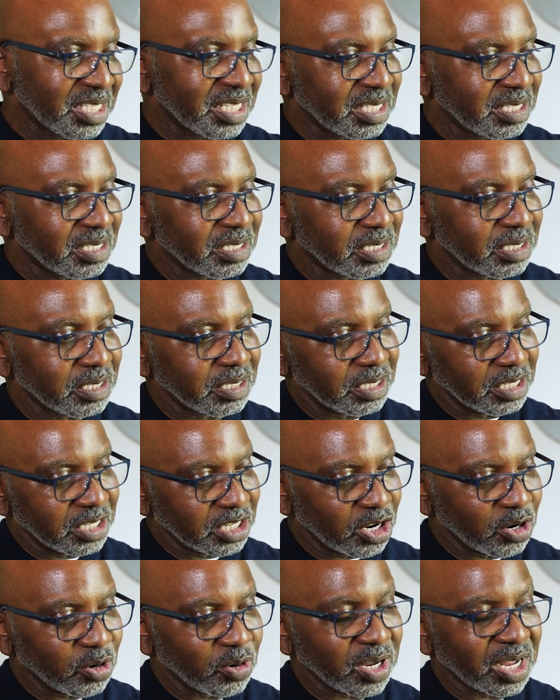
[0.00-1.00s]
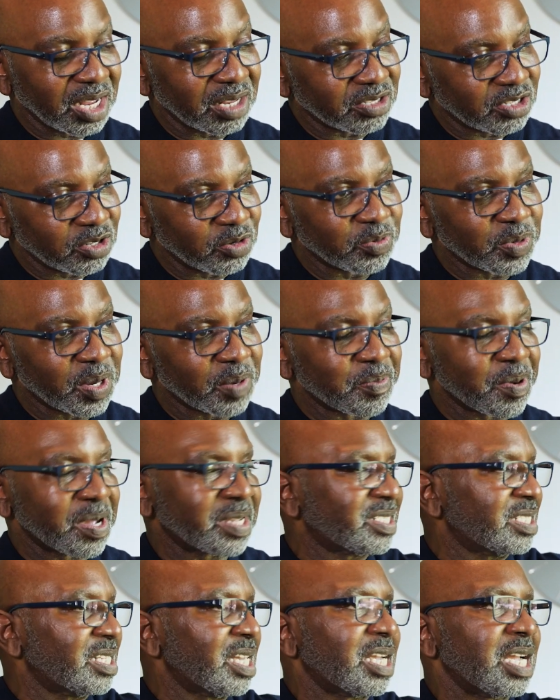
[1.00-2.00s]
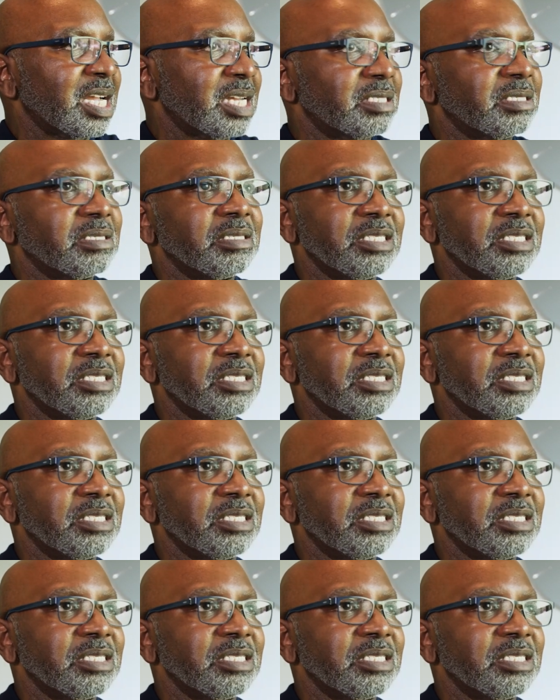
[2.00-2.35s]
and you know, I do my best as I can,